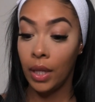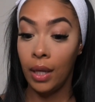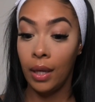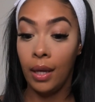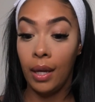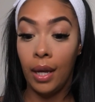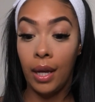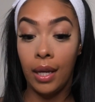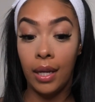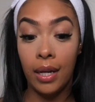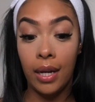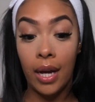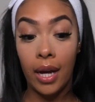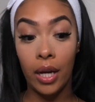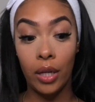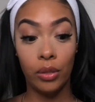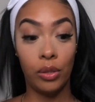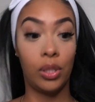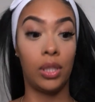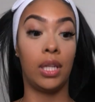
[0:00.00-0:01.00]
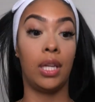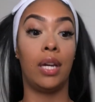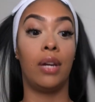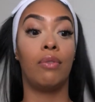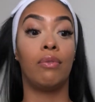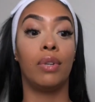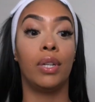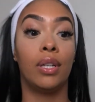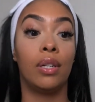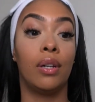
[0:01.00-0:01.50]
And now to get
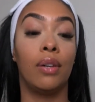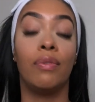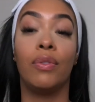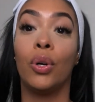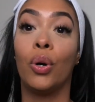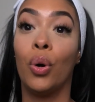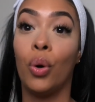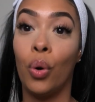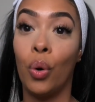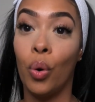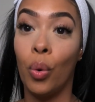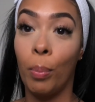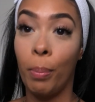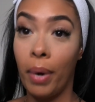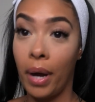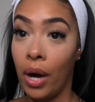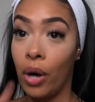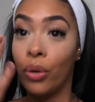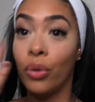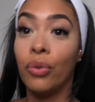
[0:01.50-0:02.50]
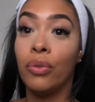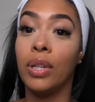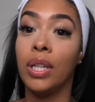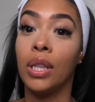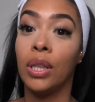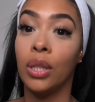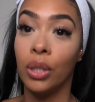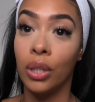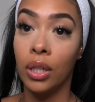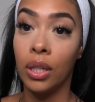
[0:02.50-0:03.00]
rid of the whole powdery
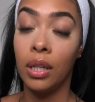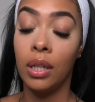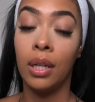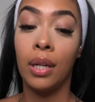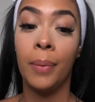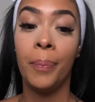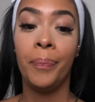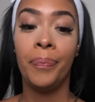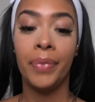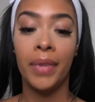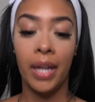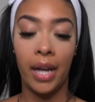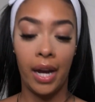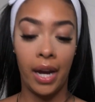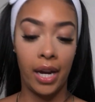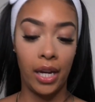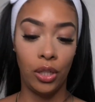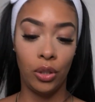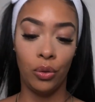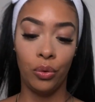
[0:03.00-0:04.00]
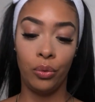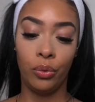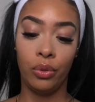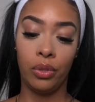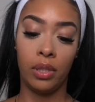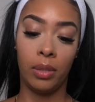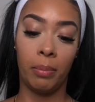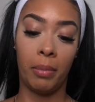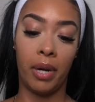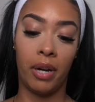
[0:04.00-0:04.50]
look, I use the
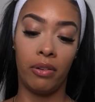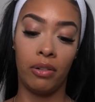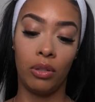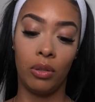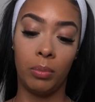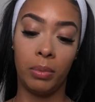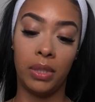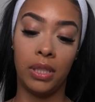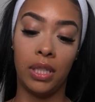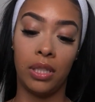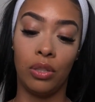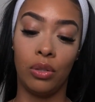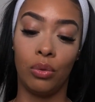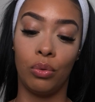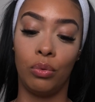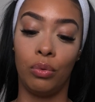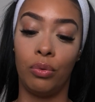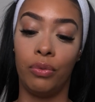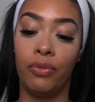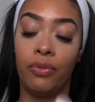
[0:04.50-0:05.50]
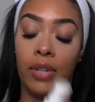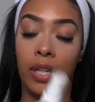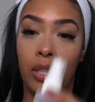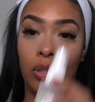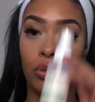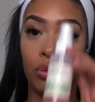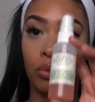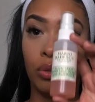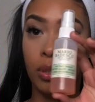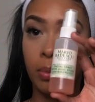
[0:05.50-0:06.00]
Mario Badescu
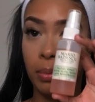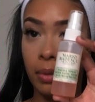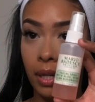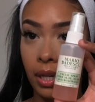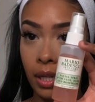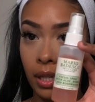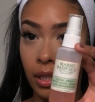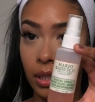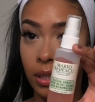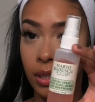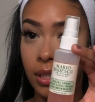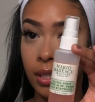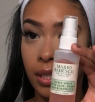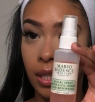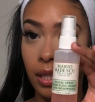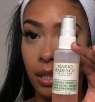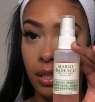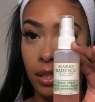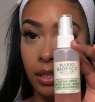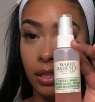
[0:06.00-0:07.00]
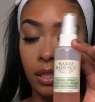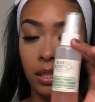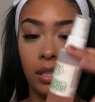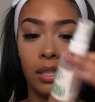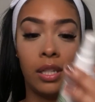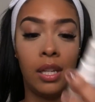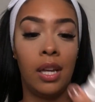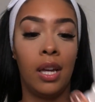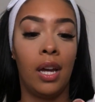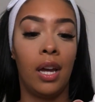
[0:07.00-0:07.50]
facial spray. It looks like this.
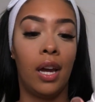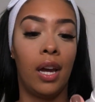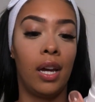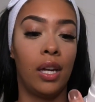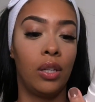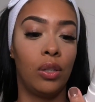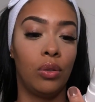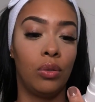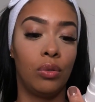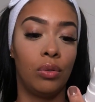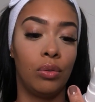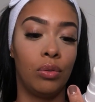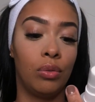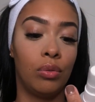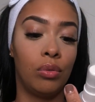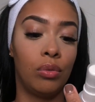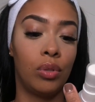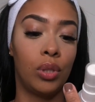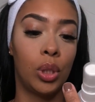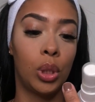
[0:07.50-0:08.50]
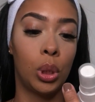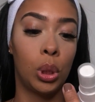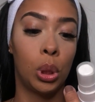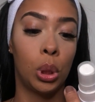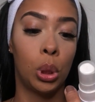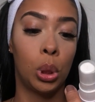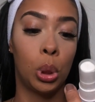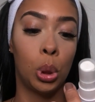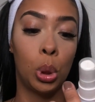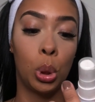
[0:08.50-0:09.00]
I
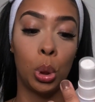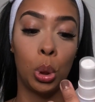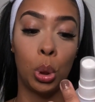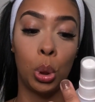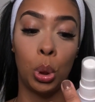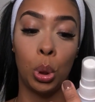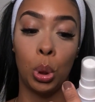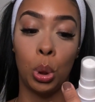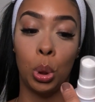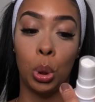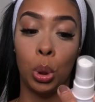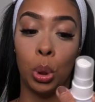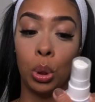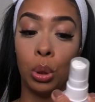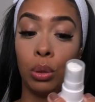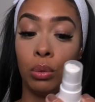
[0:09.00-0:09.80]
use